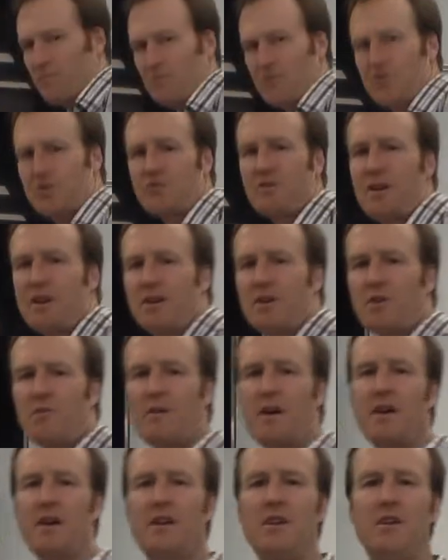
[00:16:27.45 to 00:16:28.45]
striker
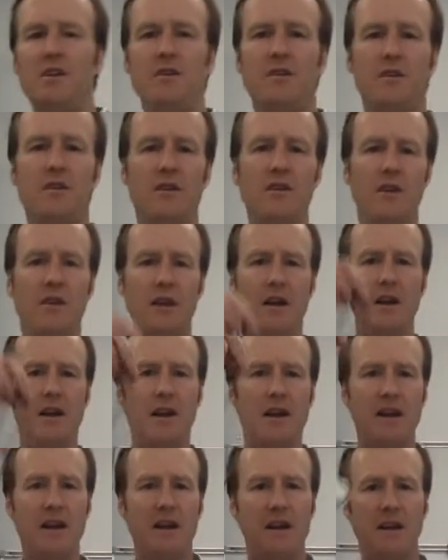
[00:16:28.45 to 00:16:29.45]
right here
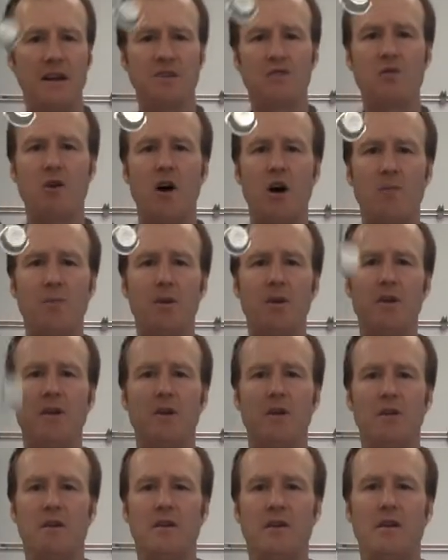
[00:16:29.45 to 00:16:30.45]
and I drop
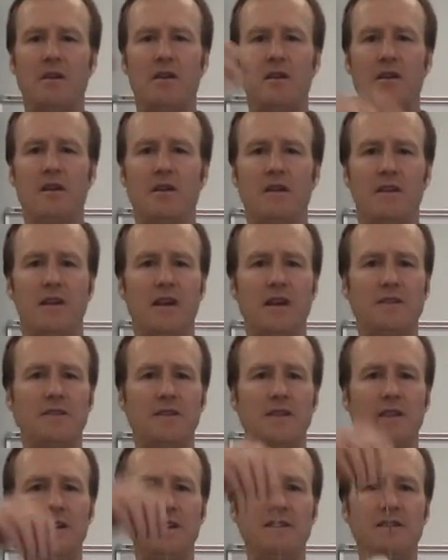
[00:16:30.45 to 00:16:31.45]
it, it's
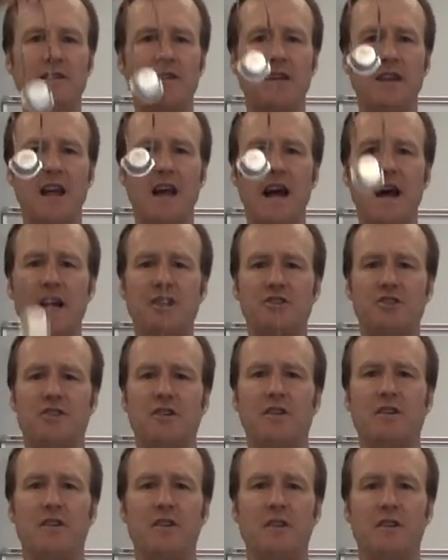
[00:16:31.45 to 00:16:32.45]
easy to catch
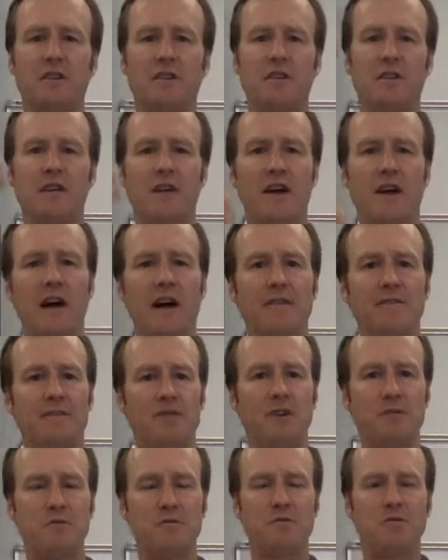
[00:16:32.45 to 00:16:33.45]
it after
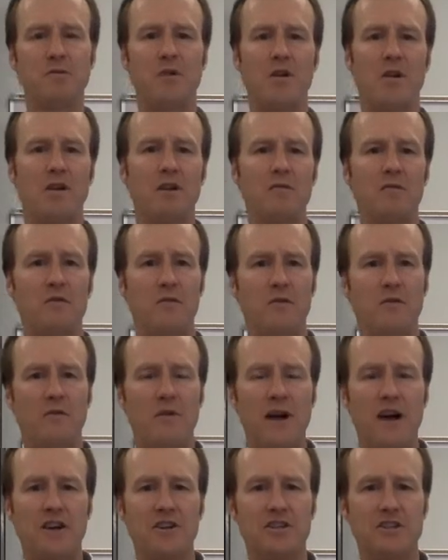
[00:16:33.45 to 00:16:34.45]
it's been falling for a
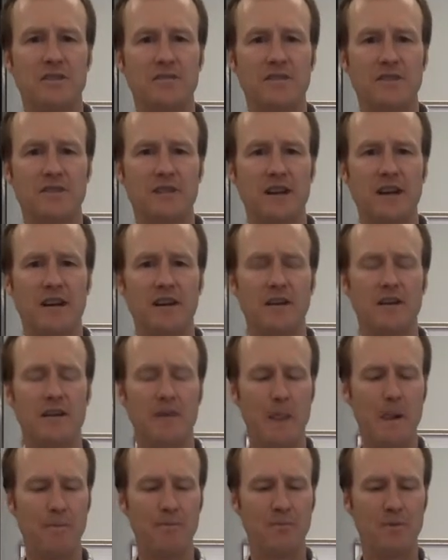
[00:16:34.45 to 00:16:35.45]
fraction of a second.
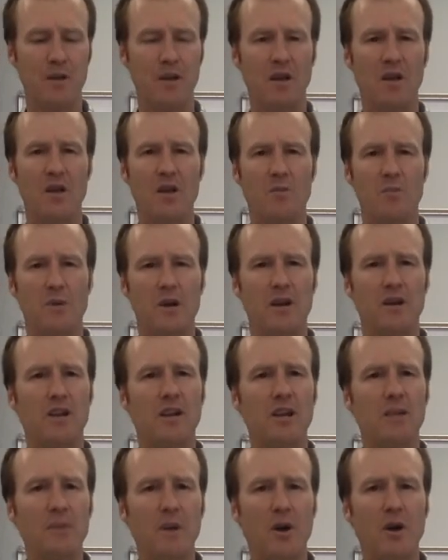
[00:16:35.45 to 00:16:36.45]
But a
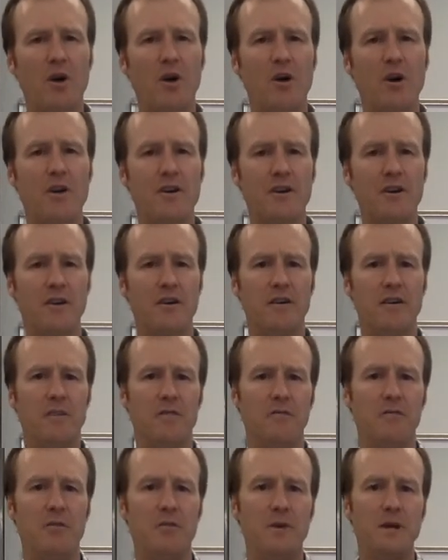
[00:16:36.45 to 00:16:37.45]
little bit harder
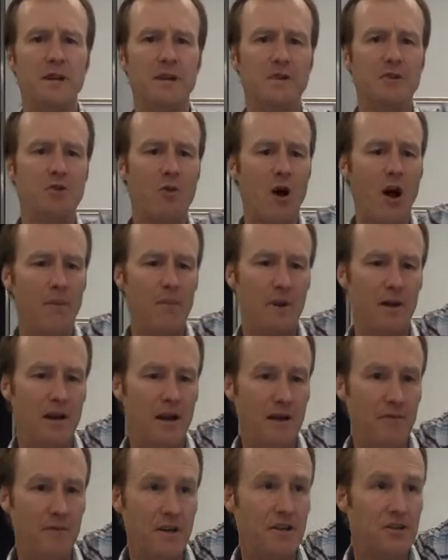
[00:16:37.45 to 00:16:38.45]
for me to drop it
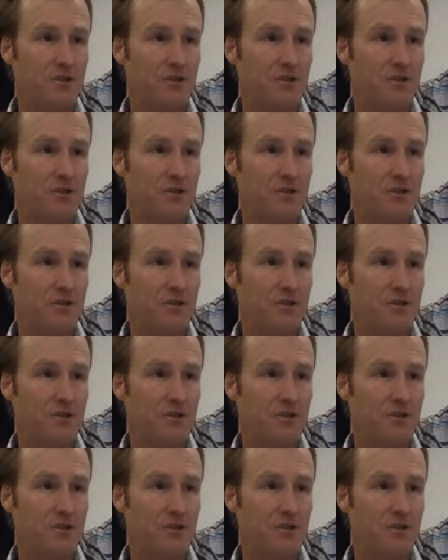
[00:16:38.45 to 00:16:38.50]
and then